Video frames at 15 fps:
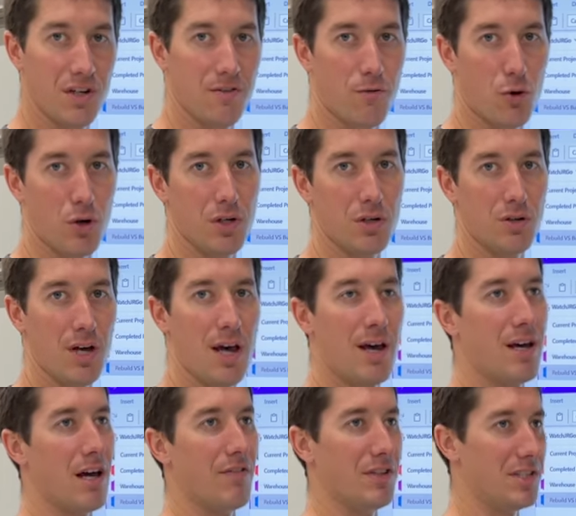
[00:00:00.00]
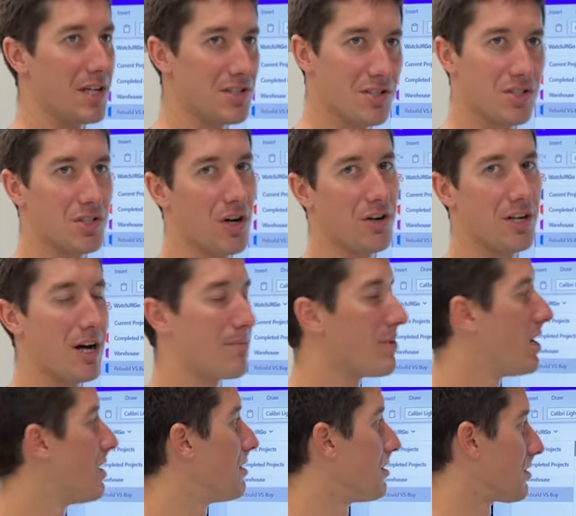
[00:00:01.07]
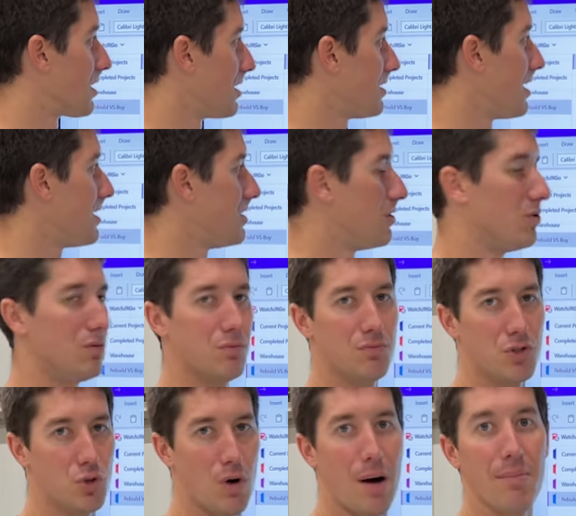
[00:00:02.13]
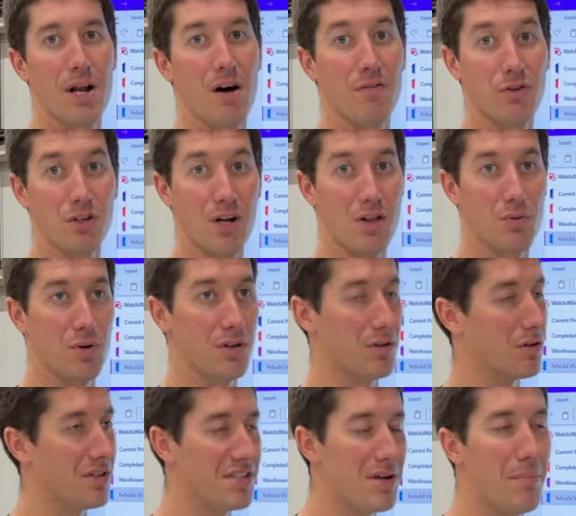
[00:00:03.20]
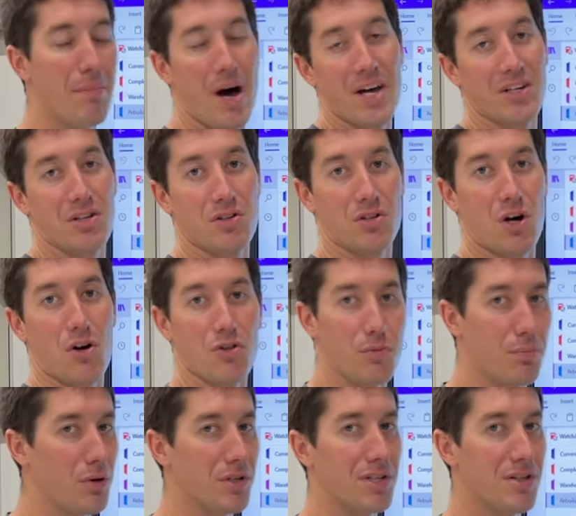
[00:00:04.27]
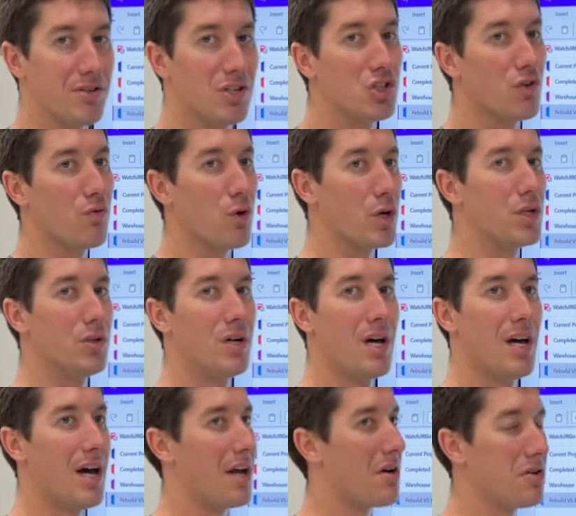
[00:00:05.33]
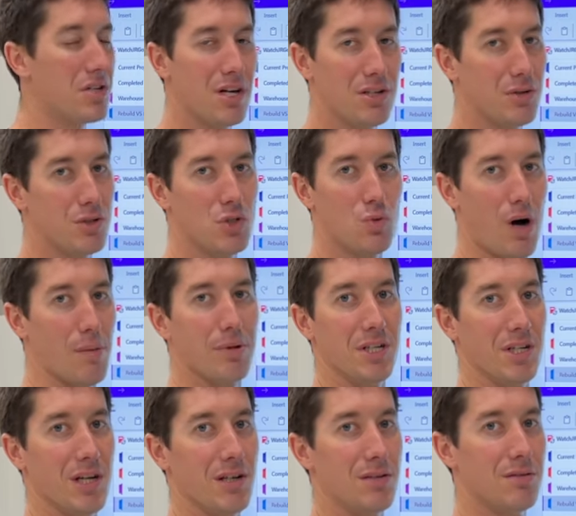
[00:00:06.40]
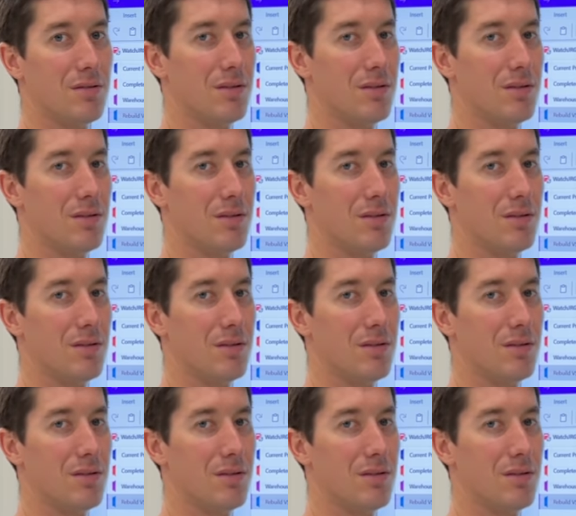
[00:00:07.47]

it for you. If it doesn't start up, they're gonna let you swap it out for another one. They'll end up buying another car. They'll pull another engine for you, and all you gotta do is swap it again.